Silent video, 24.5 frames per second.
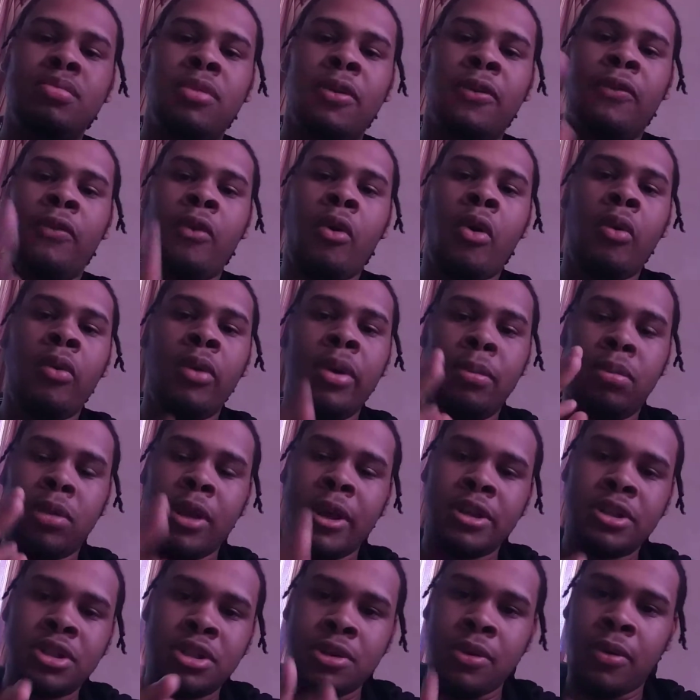before we
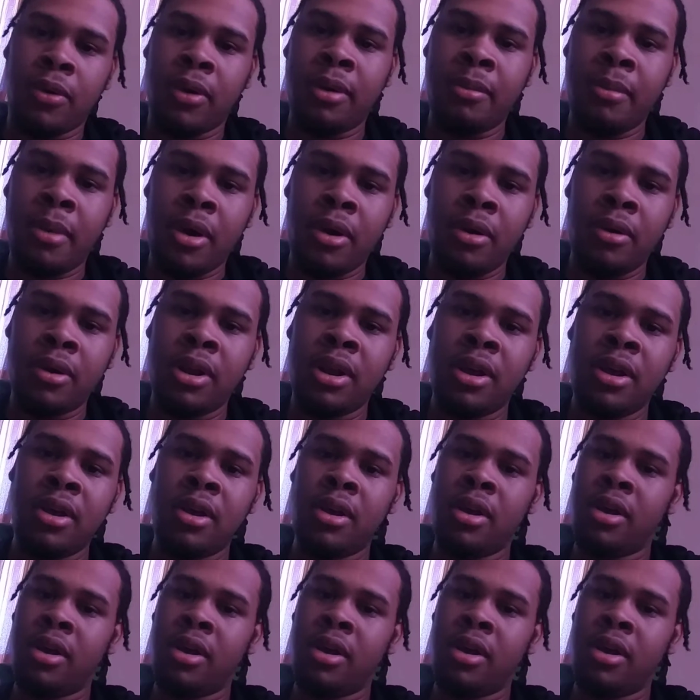play story mode,